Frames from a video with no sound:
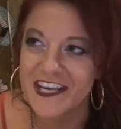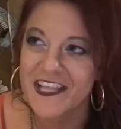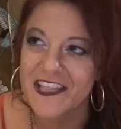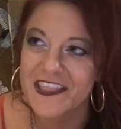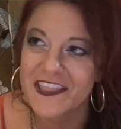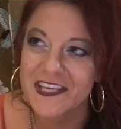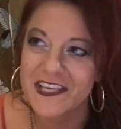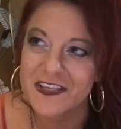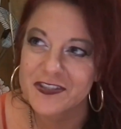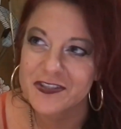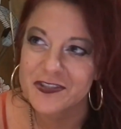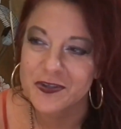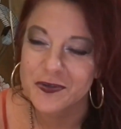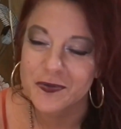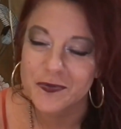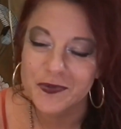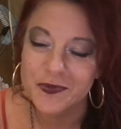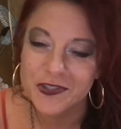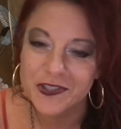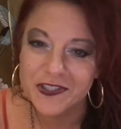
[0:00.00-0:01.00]
I think is going to
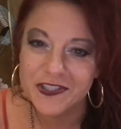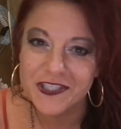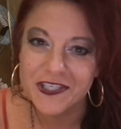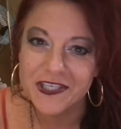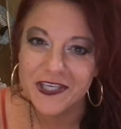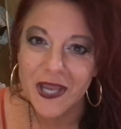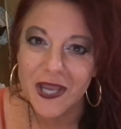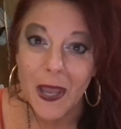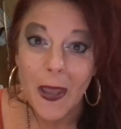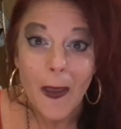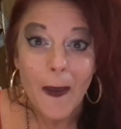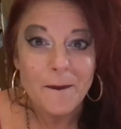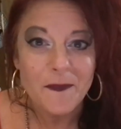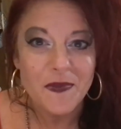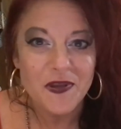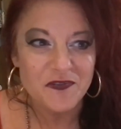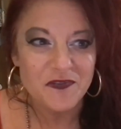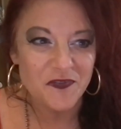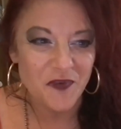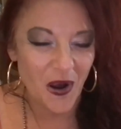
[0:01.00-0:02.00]
really
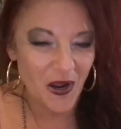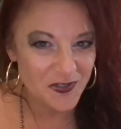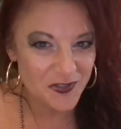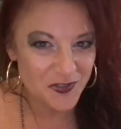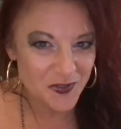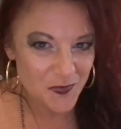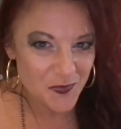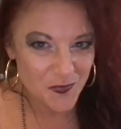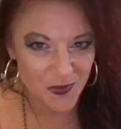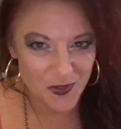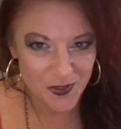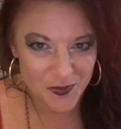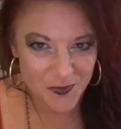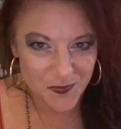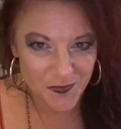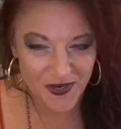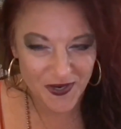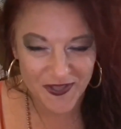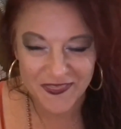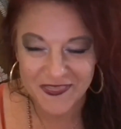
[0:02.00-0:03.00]
be fun to work
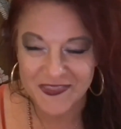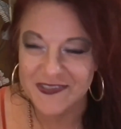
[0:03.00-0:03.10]
with.